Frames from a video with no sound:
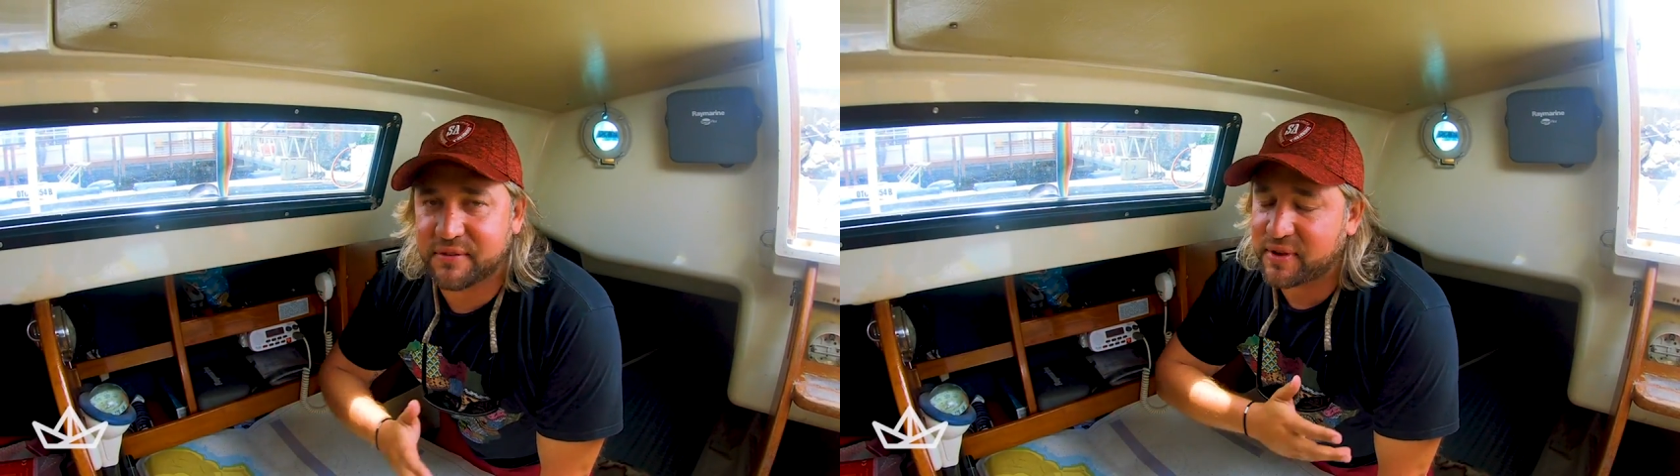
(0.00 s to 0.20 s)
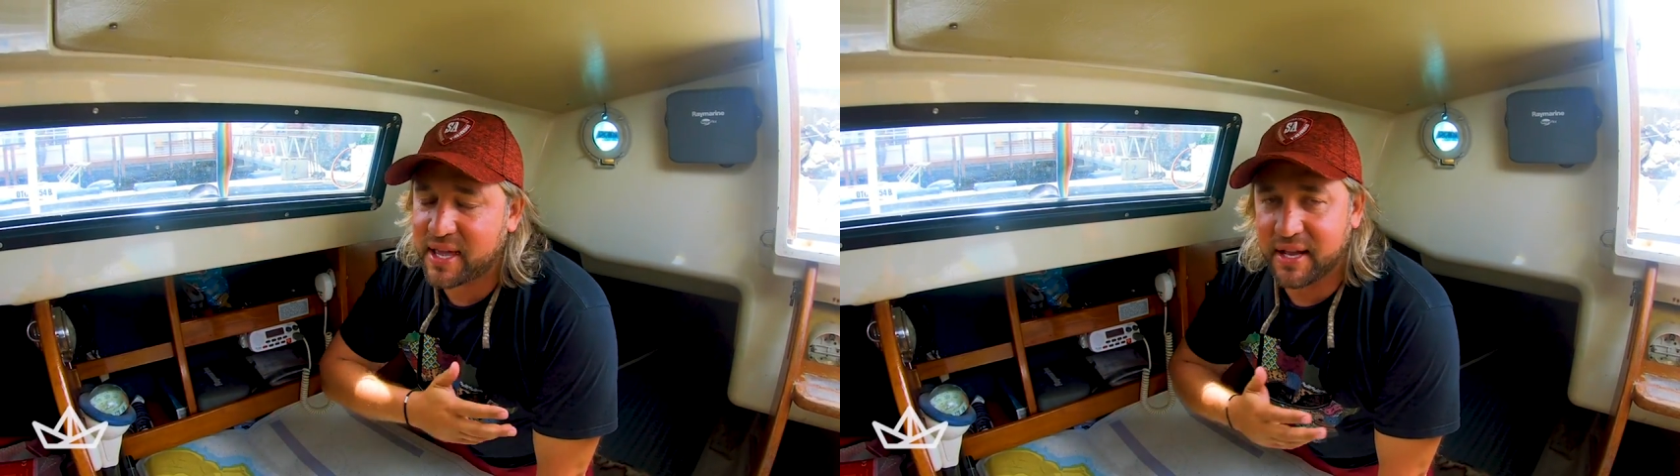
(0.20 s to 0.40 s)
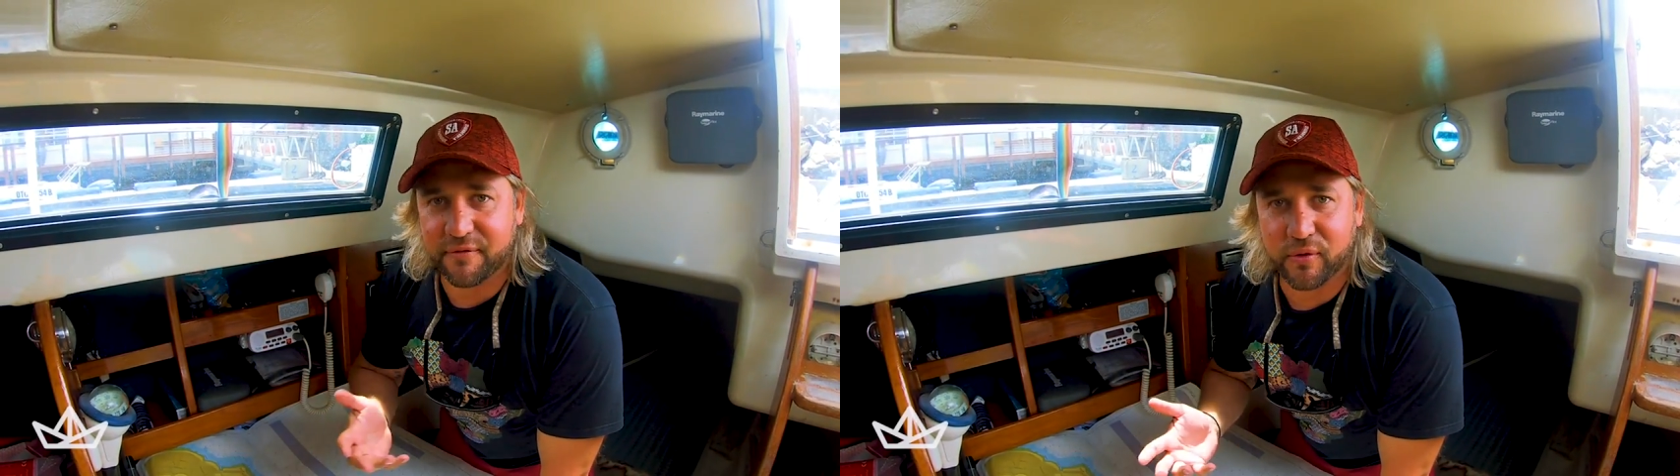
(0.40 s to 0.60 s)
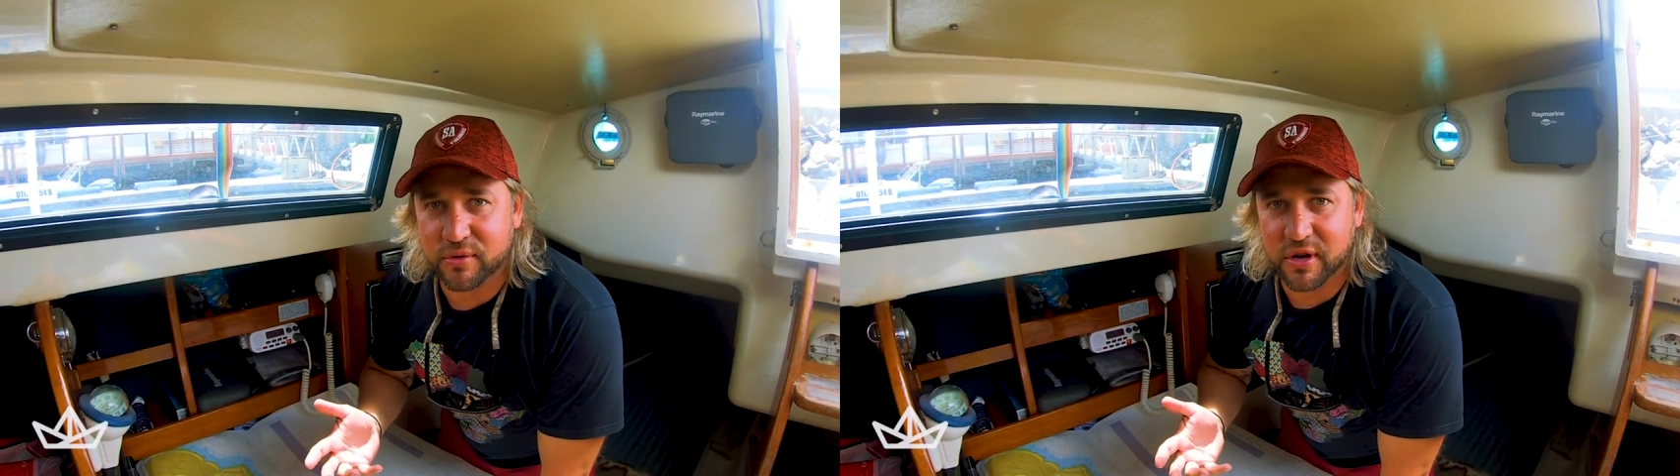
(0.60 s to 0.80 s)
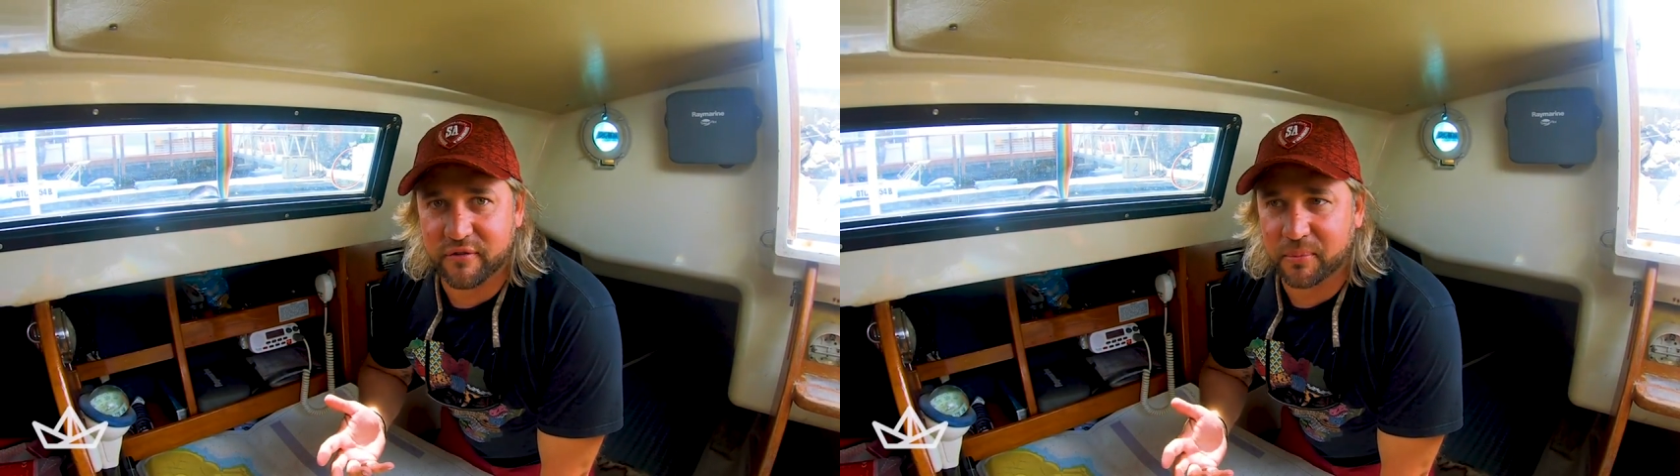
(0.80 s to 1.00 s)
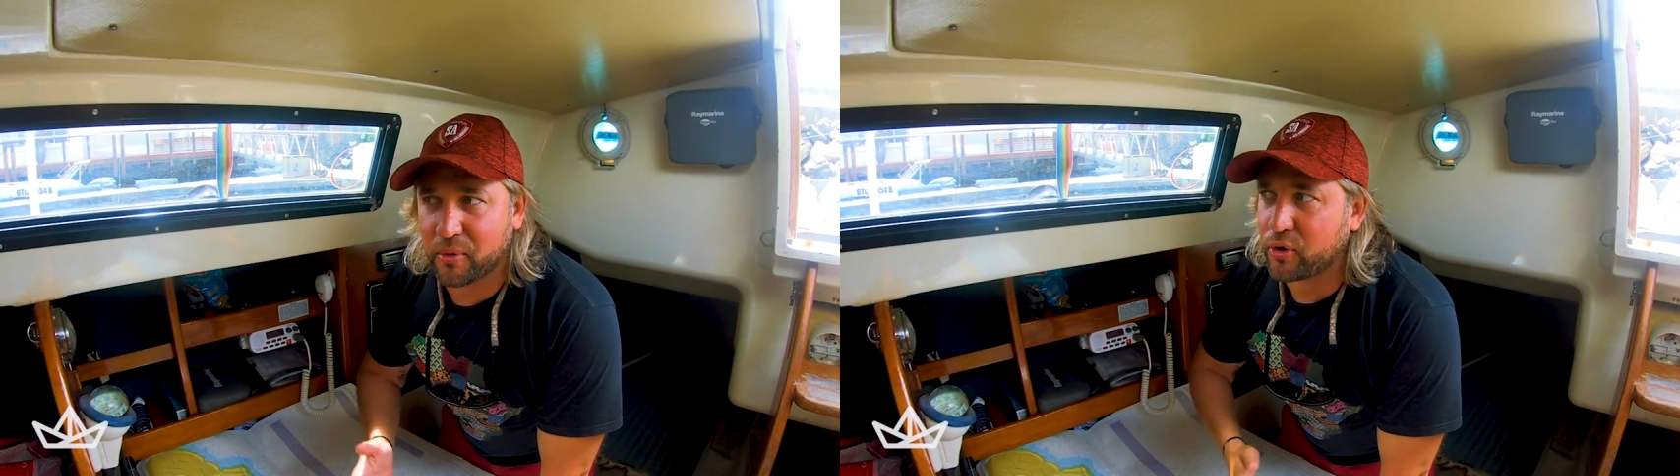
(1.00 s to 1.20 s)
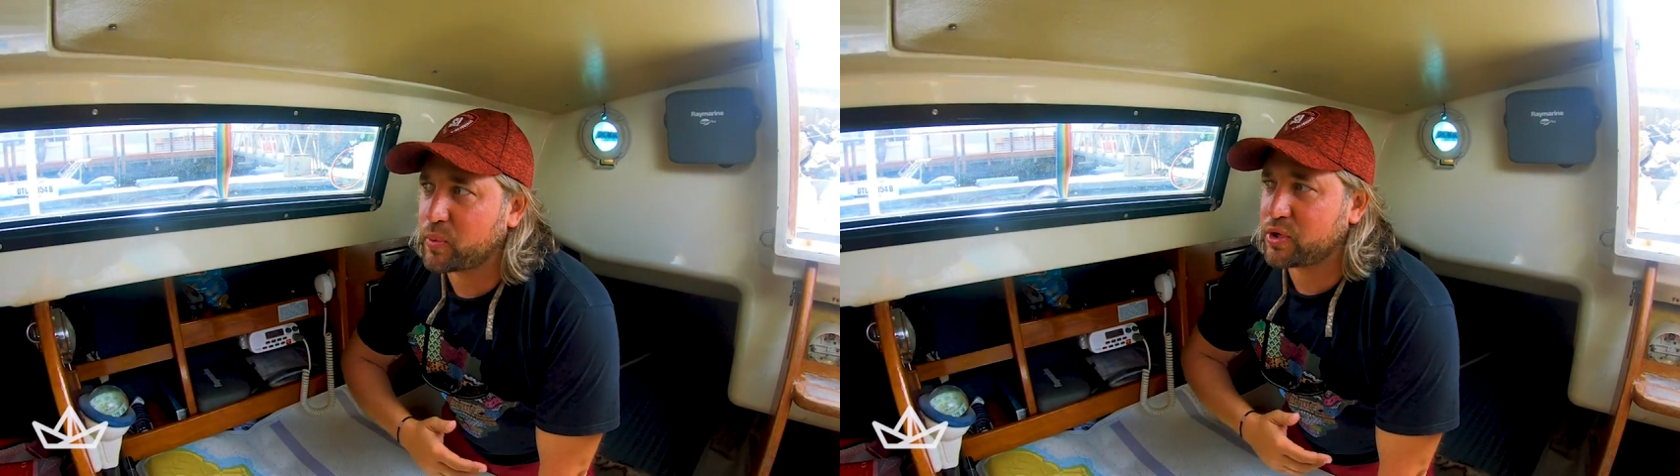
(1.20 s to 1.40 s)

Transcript: if a kid falls overboard,